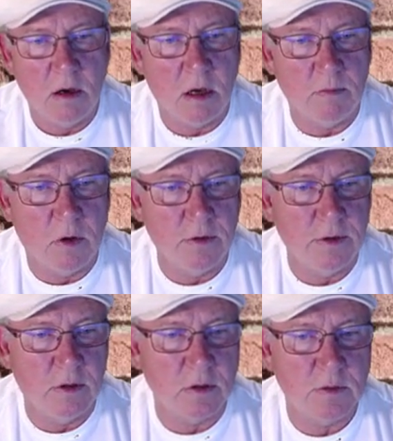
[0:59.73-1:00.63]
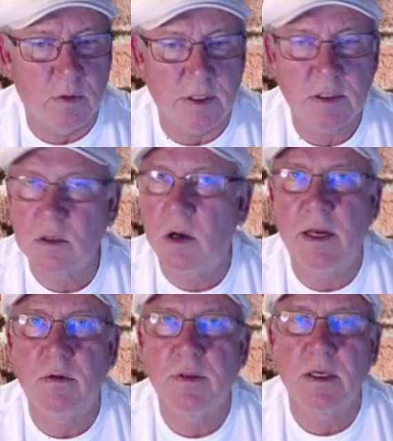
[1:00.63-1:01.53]
on both of those bricks, so I
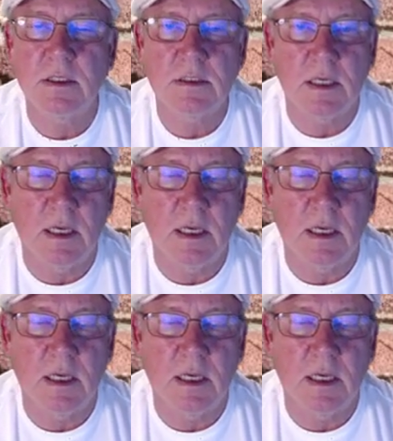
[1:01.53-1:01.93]
don't think it's